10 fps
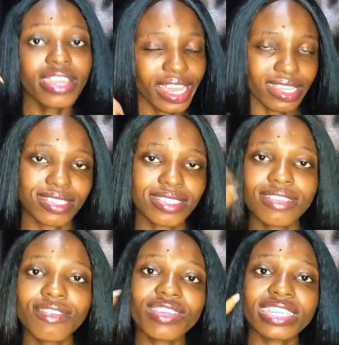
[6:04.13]
Yes,
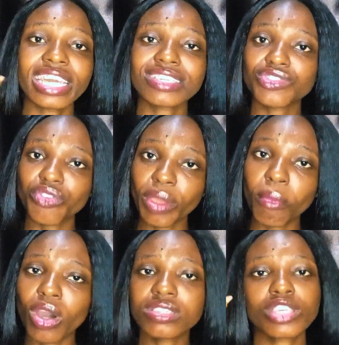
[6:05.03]
for the next 3
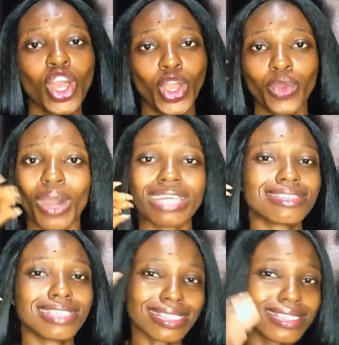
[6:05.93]
months, you are
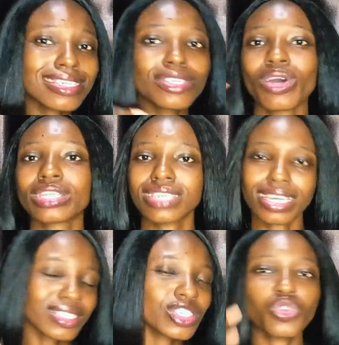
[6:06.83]
testing, you are
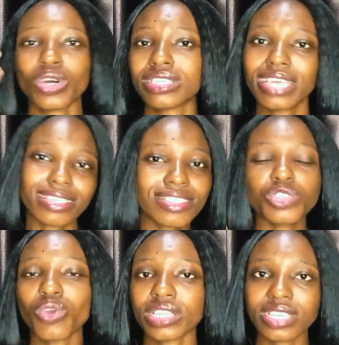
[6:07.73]
testing, you are
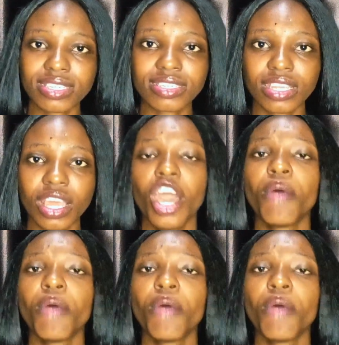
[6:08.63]
testing, you are testing.